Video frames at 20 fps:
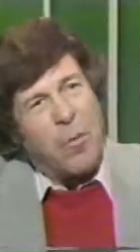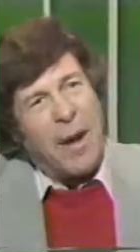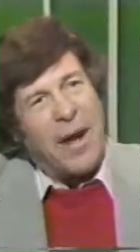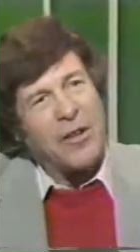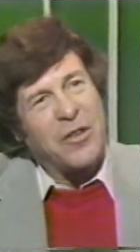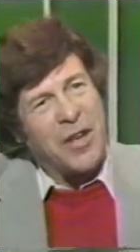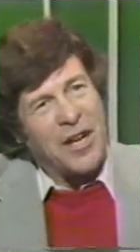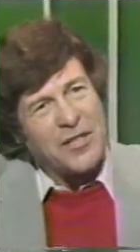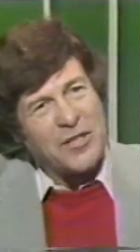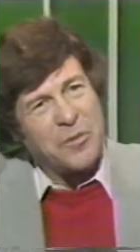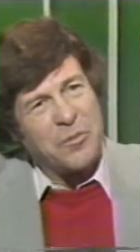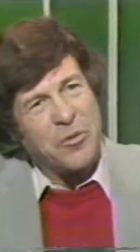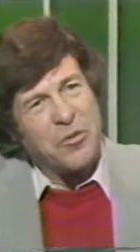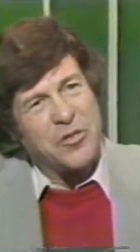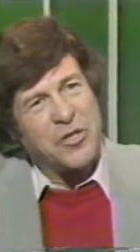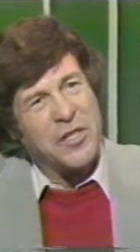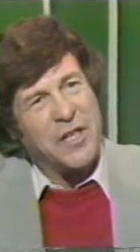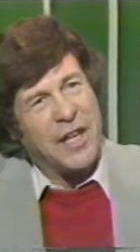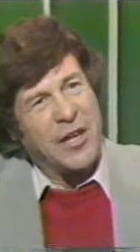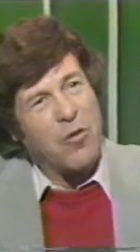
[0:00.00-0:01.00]
Bruce
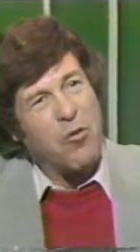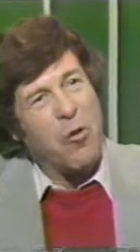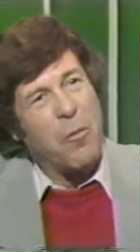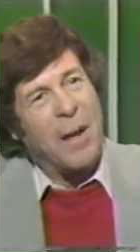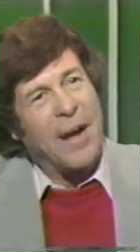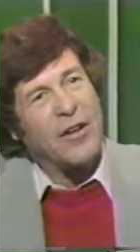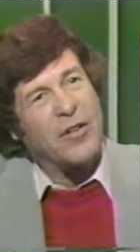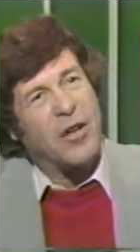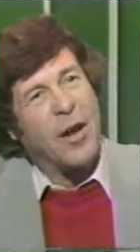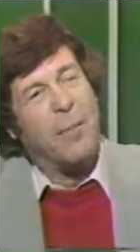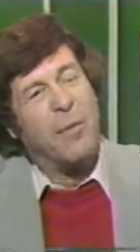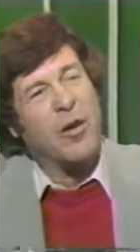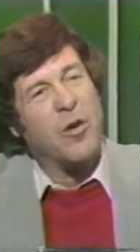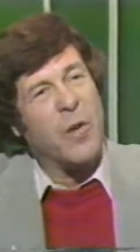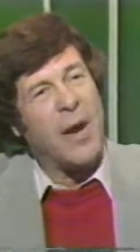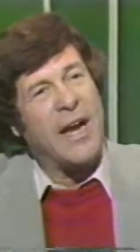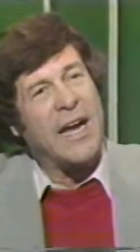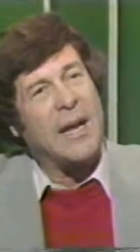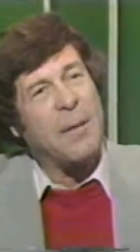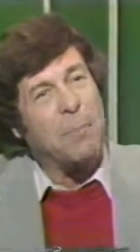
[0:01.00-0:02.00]
Morrow, better known to his
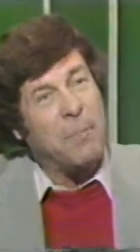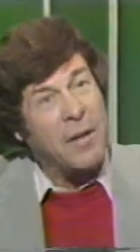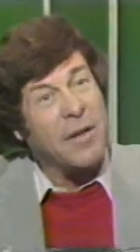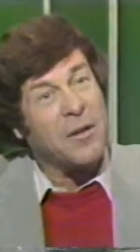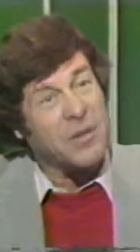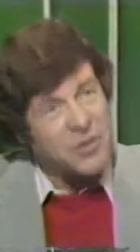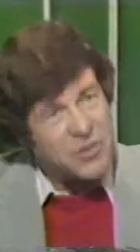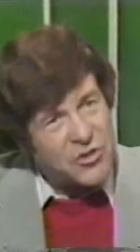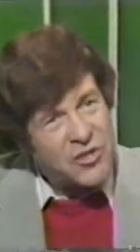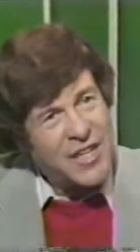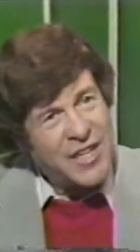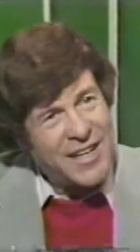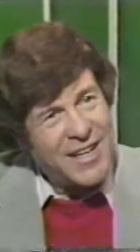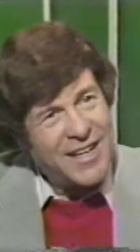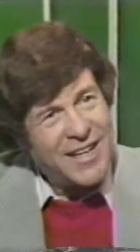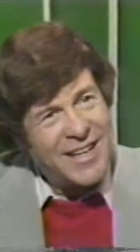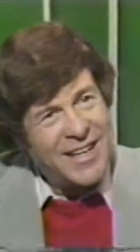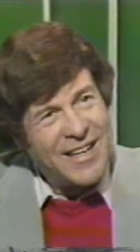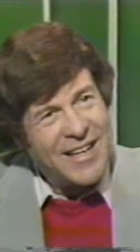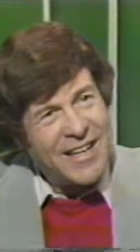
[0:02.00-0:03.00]
fans as Cousin
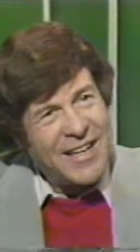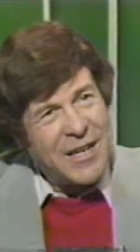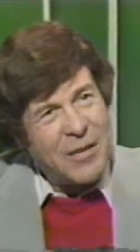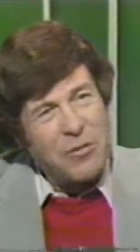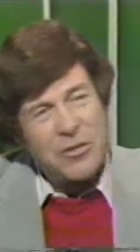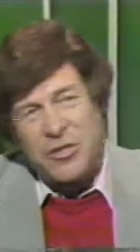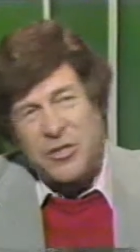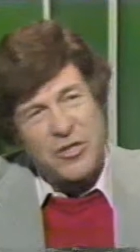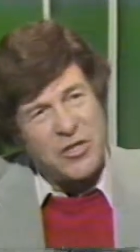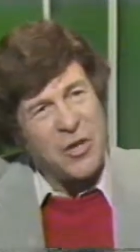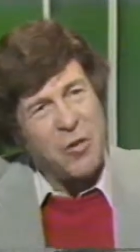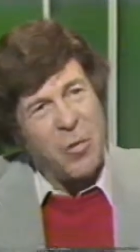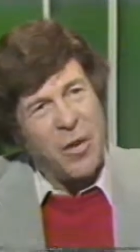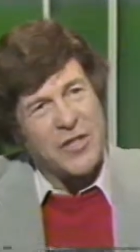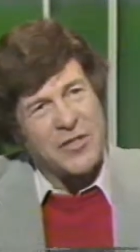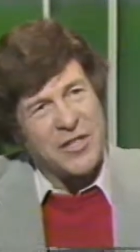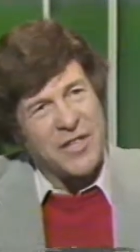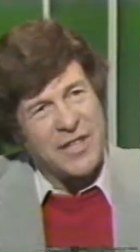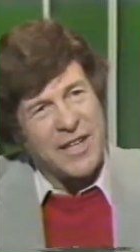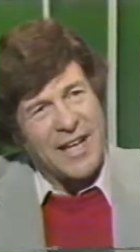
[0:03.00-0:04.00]
Brucey from
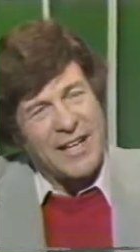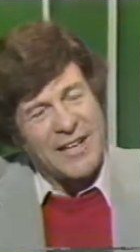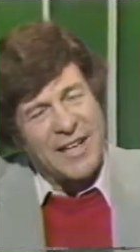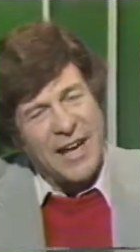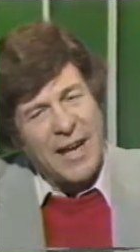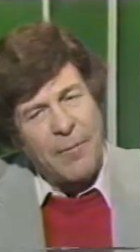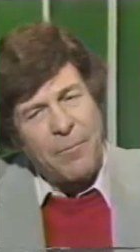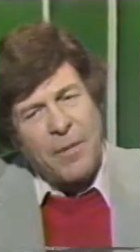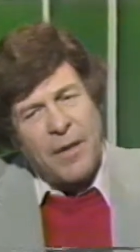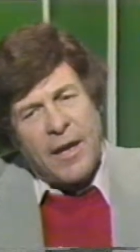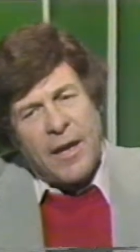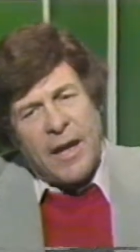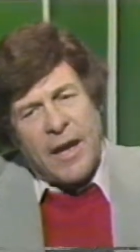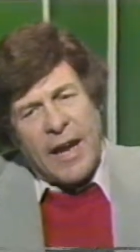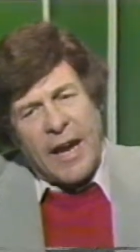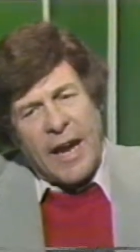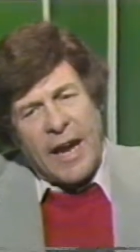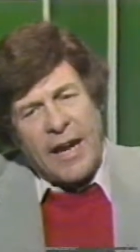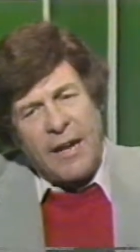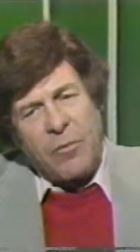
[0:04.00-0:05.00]
WABC Radio in New
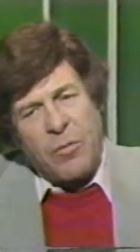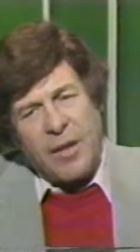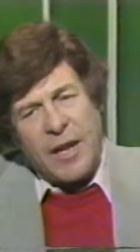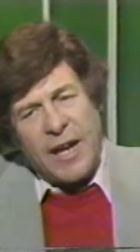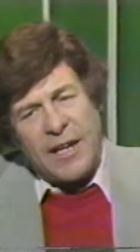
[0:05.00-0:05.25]
York,